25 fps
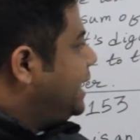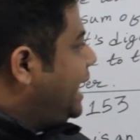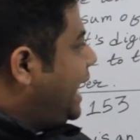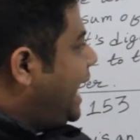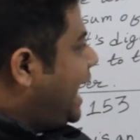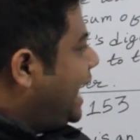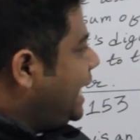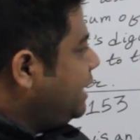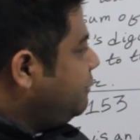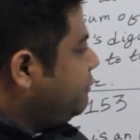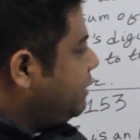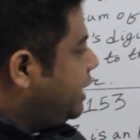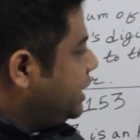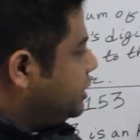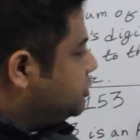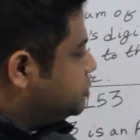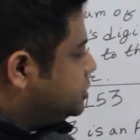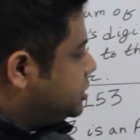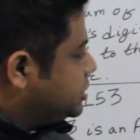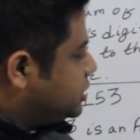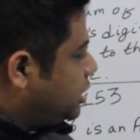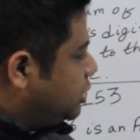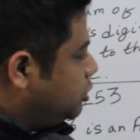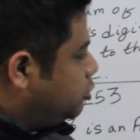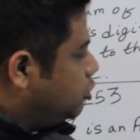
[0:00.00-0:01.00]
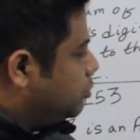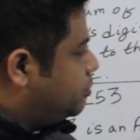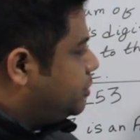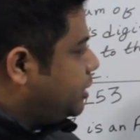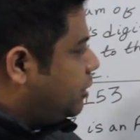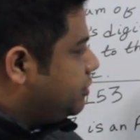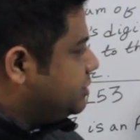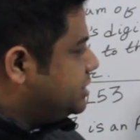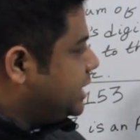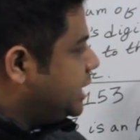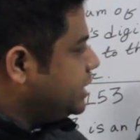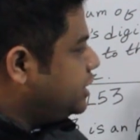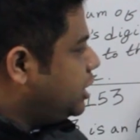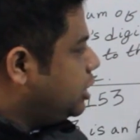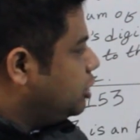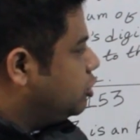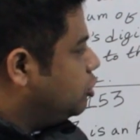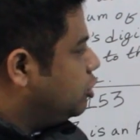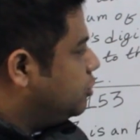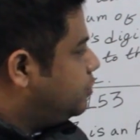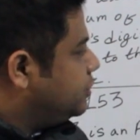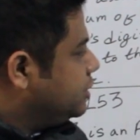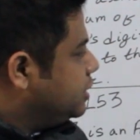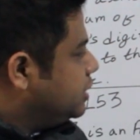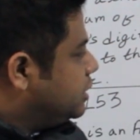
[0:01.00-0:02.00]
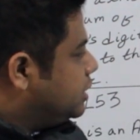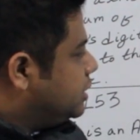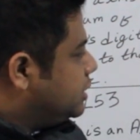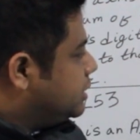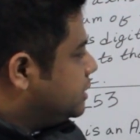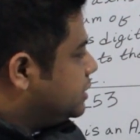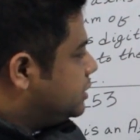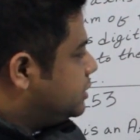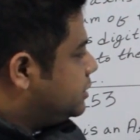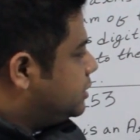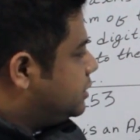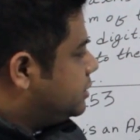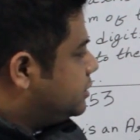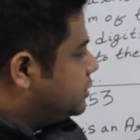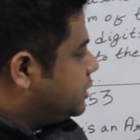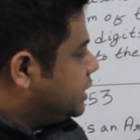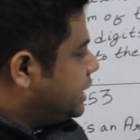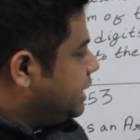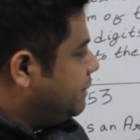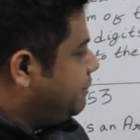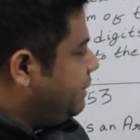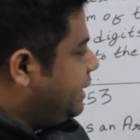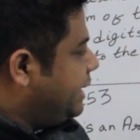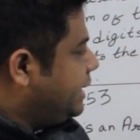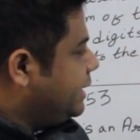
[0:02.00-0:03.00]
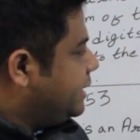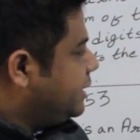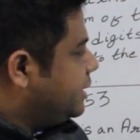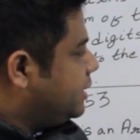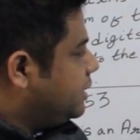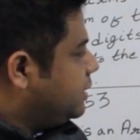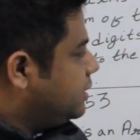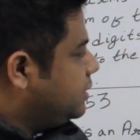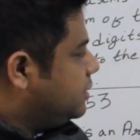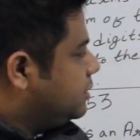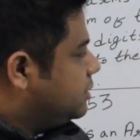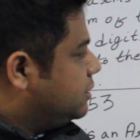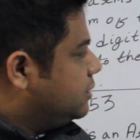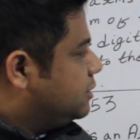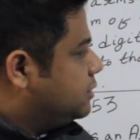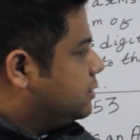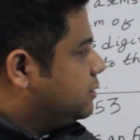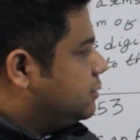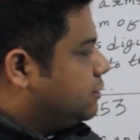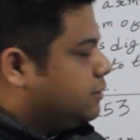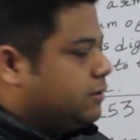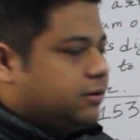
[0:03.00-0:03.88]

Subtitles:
And we are using the loop. Now inside the loop, the remainder